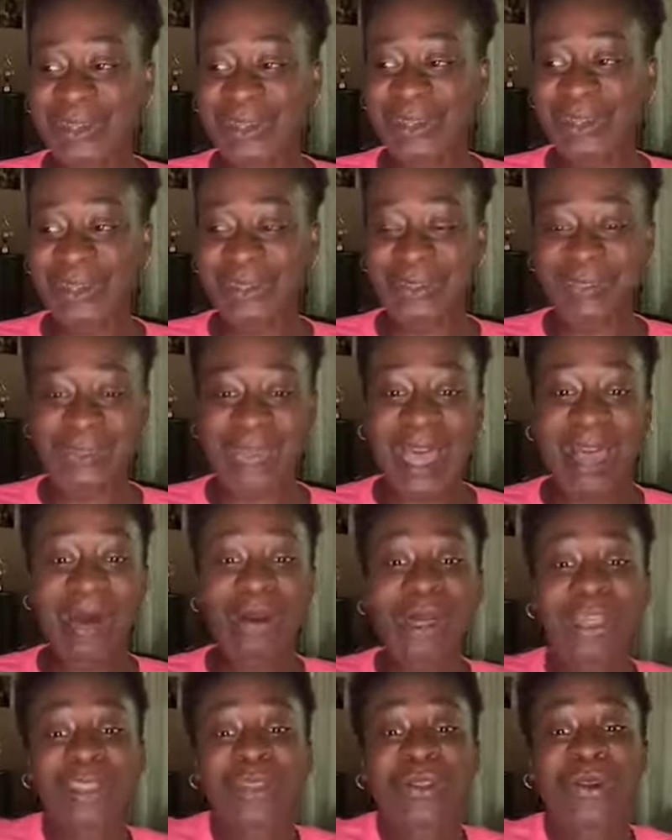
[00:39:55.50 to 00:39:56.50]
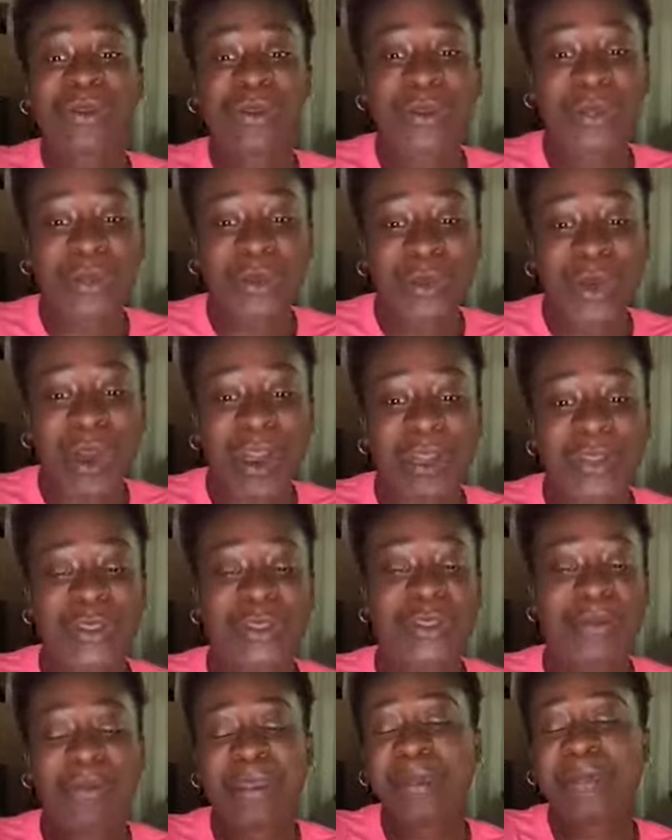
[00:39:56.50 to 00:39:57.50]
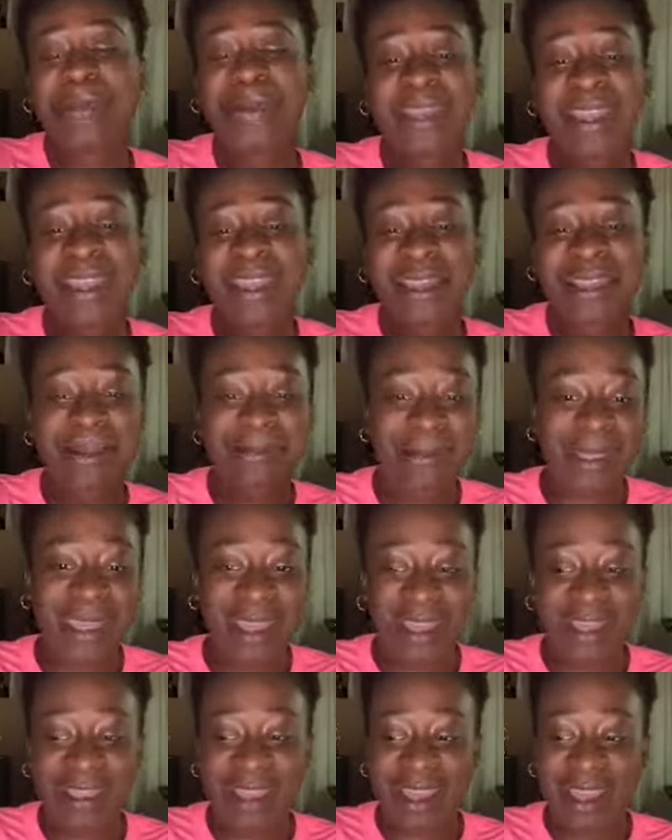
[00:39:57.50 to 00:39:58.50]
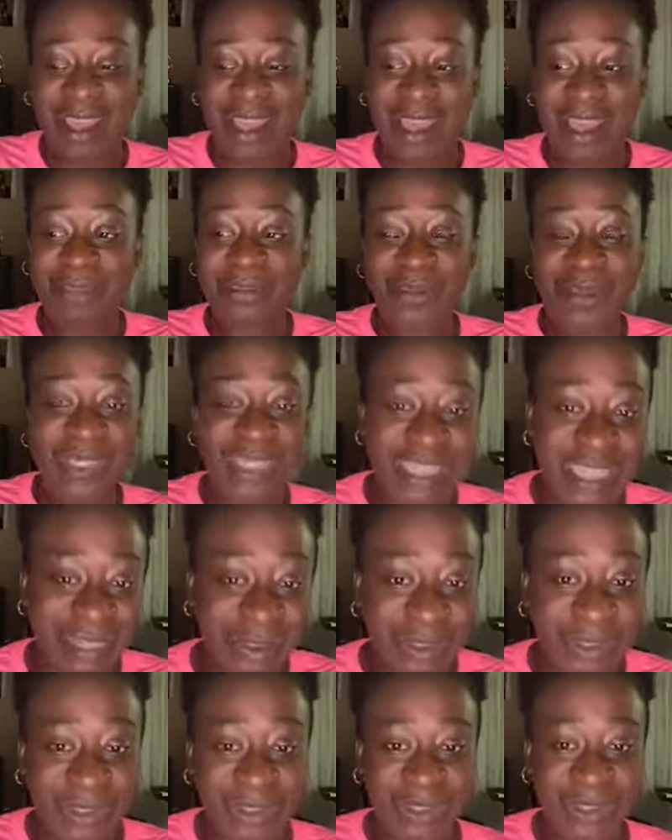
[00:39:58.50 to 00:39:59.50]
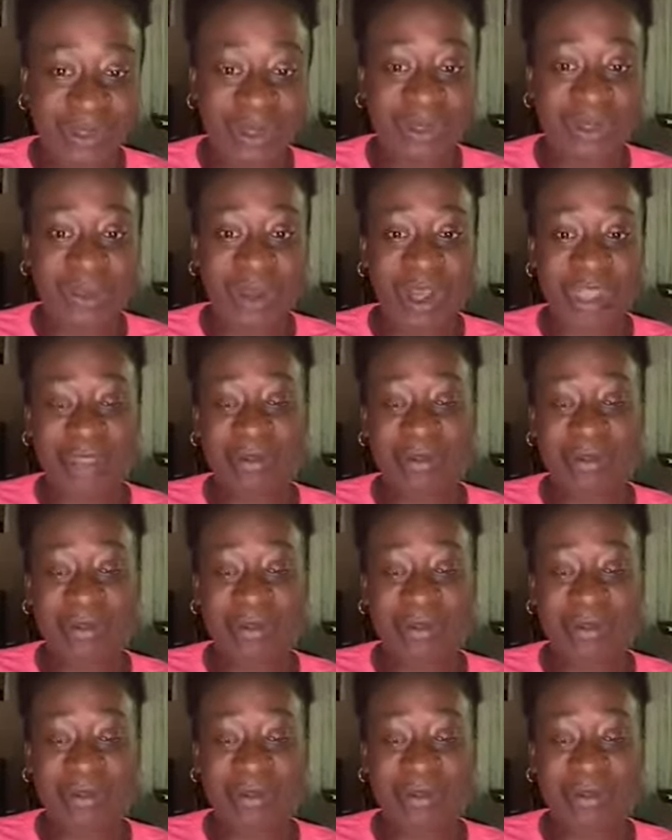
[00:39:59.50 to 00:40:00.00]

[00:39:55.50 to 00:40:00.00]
you know, how, as to who you are so that people can come in and reach out to you and watch?